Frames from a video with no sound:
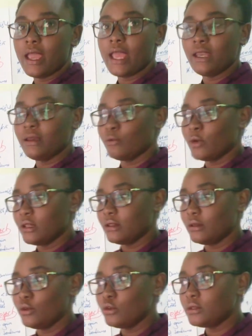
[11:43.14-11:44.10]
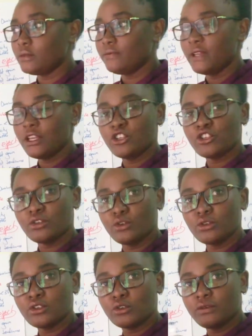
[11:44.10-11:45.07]
And when you finish,
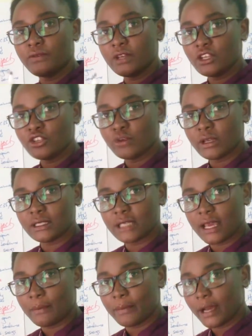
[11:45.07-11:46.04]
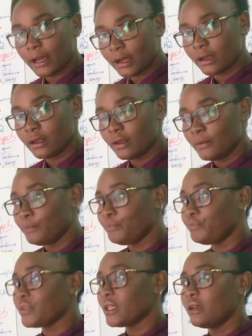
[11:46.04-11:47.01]
you should finish your entire pack.
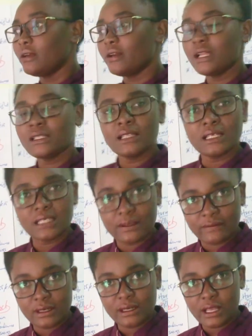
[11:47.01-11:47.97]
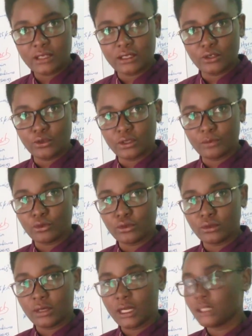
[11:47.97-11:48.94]
Rest the seven days that you're
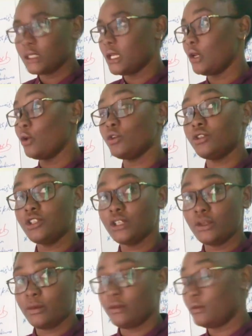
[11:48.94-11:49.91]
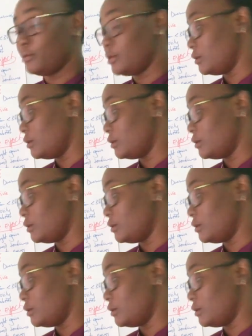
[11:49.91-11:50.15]
supposed to rest and continue with your